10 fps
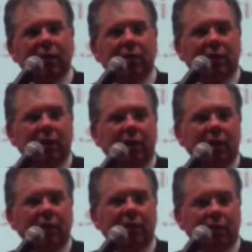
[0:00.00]
counseling,
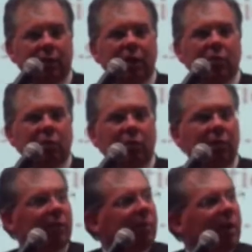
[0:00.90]
and that's
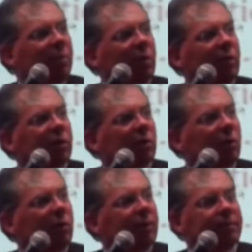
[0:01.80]
when the bipolar
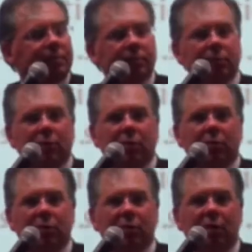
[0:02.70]
disorder
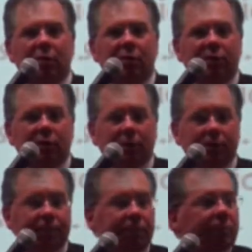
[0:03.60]
was uh, revealed.